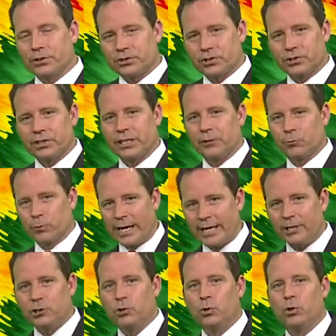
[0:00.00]
We start to get
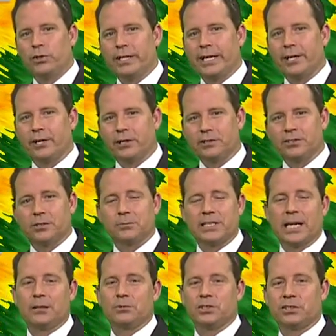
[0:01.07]
rain cooled air, and
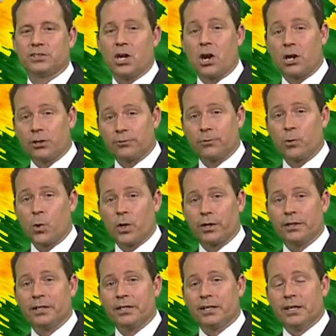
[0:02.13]
sometimes it's hard
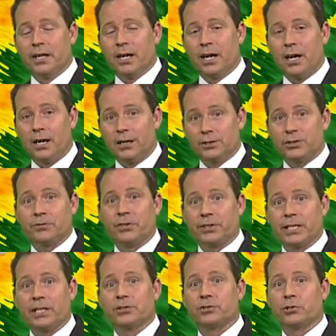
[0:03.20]
for uh, a severe
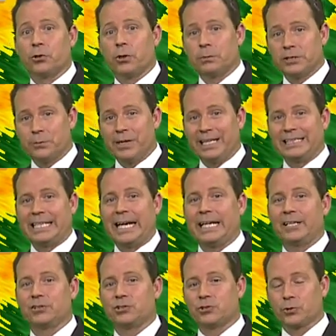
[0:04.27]
thunderstorm to
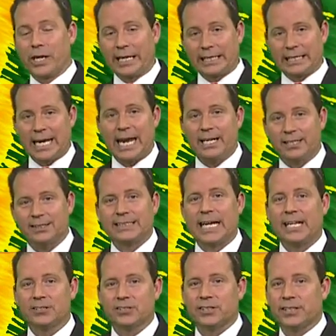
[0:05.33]
maintain its strength and
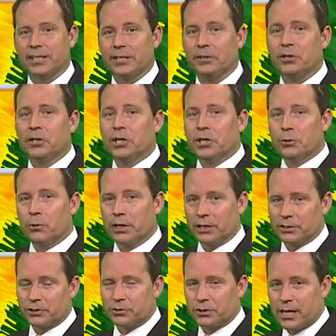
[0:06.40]
intensity when
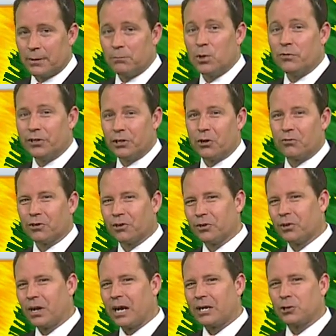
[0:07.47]
it's uh, moving
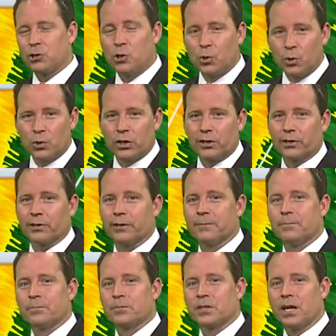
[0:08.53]
over a cooler,
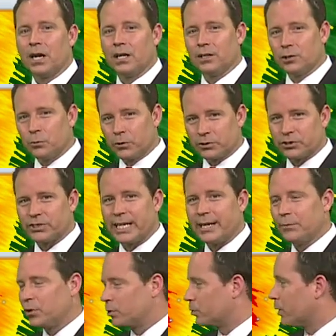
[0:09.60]
uh, a little more
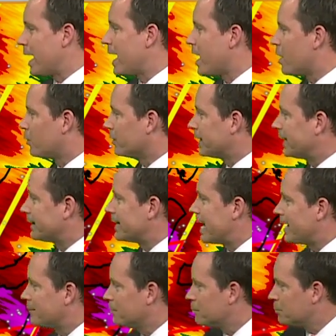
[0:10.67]
stable ground, and
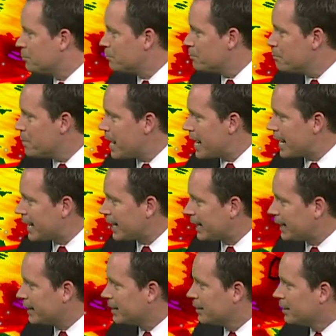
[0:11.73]
that
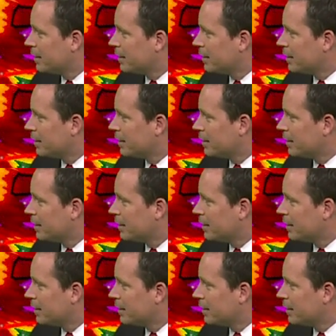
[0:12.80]
may